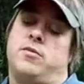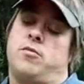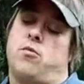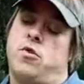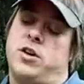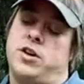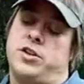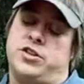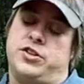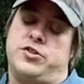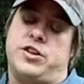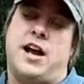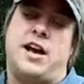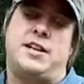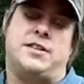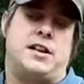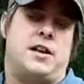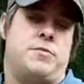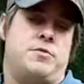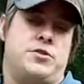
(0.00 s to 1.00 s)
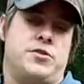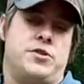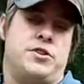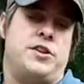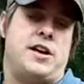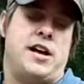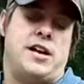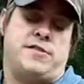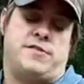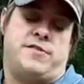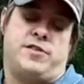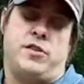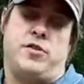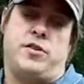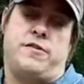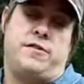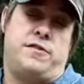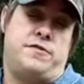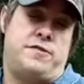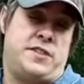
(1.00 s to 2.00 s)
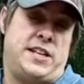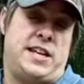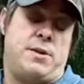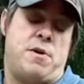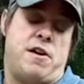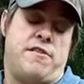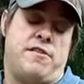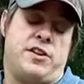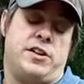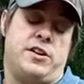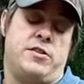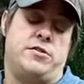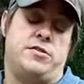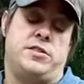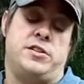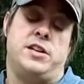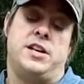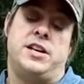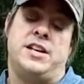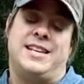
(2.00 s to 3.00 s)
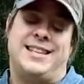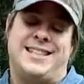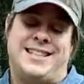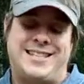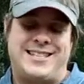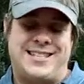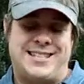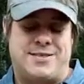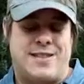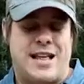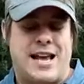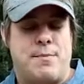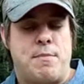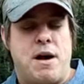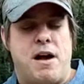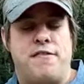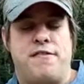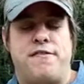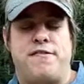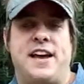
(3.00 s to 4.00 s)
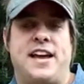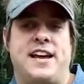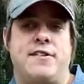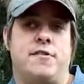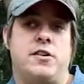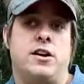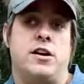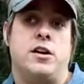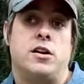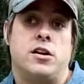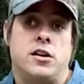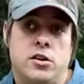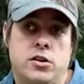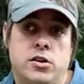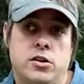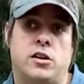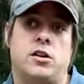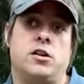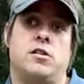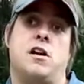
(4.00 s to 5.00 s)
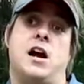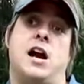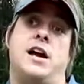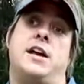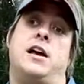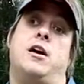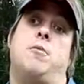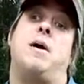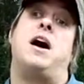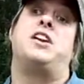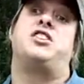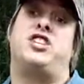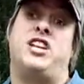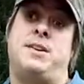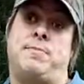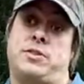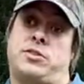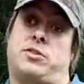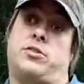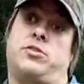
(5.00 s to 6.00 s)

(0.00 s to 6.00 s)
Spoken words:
wanted you guys, and I'm sure you guys have known if you've seen my videos, that this is like my favorite cooker right now, my cheapest